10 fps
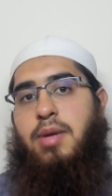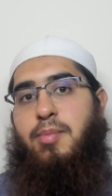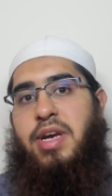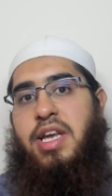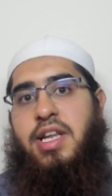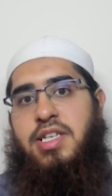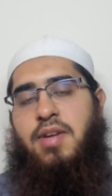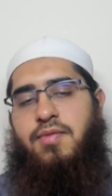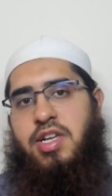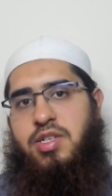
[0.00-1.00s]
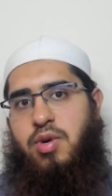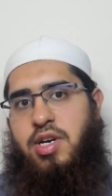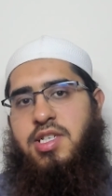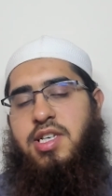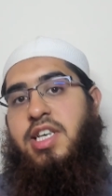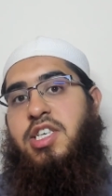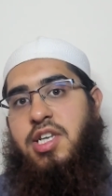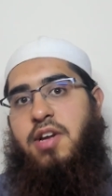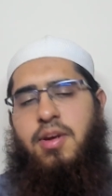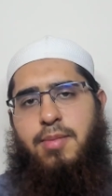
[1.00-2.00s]
meanings of these words, the
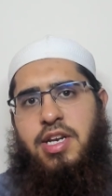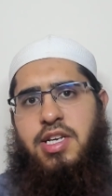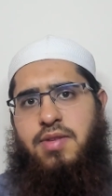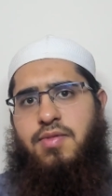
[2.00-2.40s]
dictionary meanings